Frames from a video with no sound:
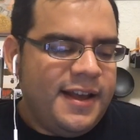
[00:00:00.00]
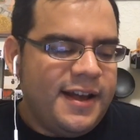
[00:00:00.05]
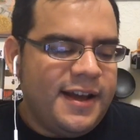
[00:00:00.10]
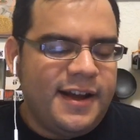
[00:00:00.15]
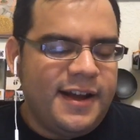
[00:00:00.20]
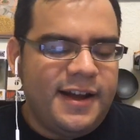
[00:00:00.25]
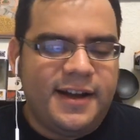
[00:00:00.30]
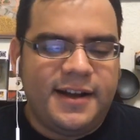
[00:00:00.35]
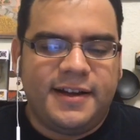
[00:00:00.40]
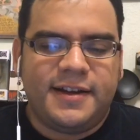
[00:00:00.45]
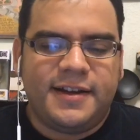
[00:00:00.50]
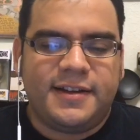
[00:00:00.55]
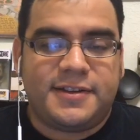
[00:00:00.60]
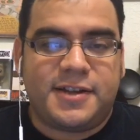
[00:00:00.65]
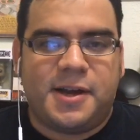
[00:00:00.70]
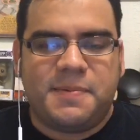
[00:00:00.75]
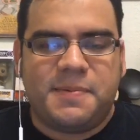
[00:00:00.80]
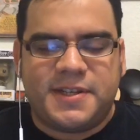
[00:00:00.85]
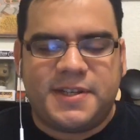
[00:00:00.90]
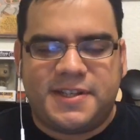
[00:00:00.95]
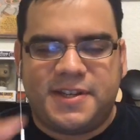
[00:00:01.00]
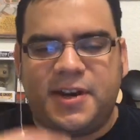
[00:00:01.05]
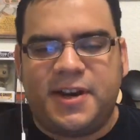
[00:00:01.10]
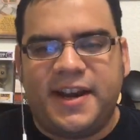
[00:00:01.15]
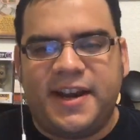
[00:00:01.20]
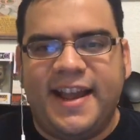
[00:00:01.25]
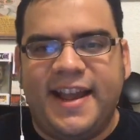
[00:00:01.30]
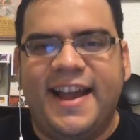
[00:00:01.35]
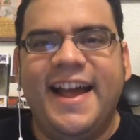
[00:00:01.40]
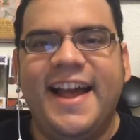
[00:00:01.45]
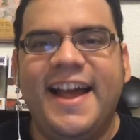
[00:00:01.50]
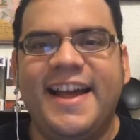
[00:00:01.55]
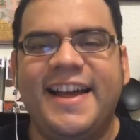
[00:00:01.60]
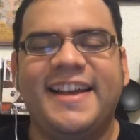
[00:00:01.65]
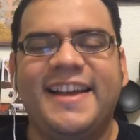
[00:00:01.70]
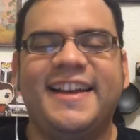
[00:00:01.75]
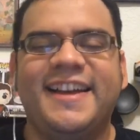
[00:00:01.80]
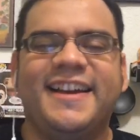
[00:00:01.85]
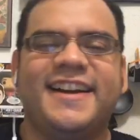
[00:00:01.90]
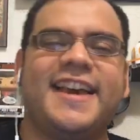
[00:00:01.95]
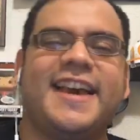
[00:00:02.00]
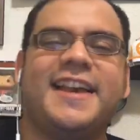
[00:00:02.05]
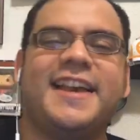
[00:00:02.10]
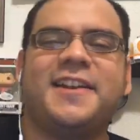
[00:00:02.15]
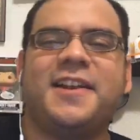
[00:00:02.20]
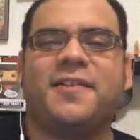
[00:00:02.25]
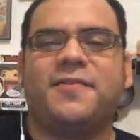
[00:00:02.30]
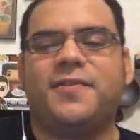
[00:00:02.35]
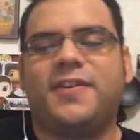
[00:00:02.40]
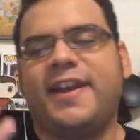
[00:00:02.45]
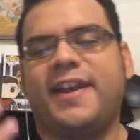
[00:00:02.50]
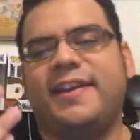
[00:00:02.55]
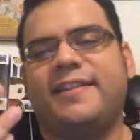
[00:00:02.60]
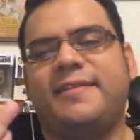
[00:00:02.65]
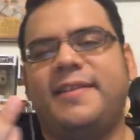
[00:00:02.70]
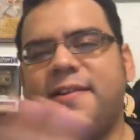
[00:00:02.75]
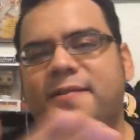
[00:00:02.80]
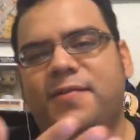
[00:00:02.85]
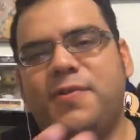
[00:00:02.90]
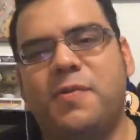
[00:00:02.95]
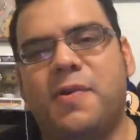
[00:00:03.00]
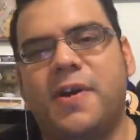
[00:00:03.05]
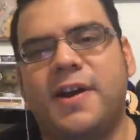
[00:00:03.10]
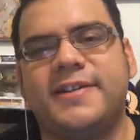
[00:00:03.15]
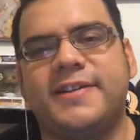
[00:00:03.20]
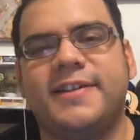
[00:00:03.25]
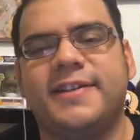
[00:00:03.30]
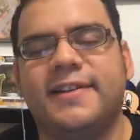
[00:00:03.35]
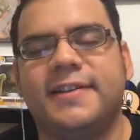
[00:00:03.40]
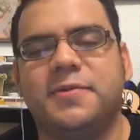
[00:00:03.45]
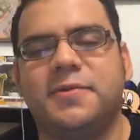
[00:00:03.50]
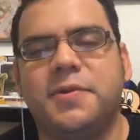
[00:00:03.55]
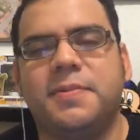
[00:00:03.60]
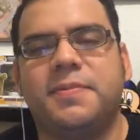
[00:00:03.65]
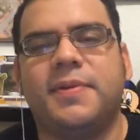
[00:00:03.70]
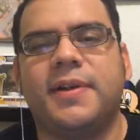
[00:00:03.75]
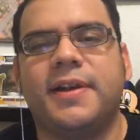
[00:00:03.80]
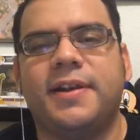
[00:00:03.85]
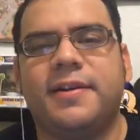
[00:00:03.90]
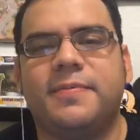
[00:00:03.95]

Thomas, sorry. Again, I forget that if you're watching the replay,